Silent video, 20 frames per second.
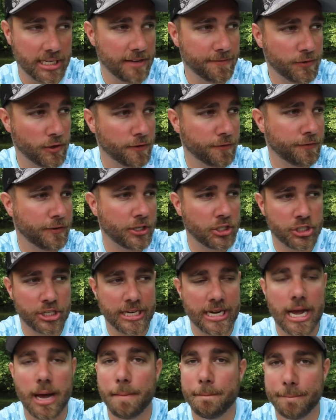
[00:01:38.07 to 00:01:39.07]
If you're
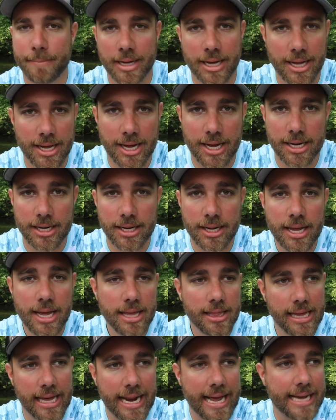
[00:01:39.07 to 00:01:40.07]
fishing a pond
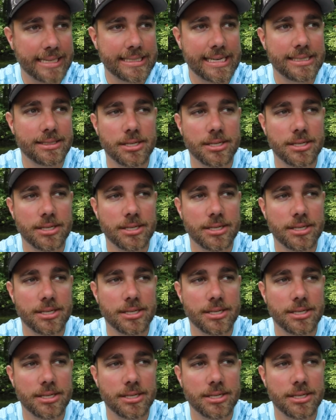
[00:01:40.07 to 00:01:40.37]
that has a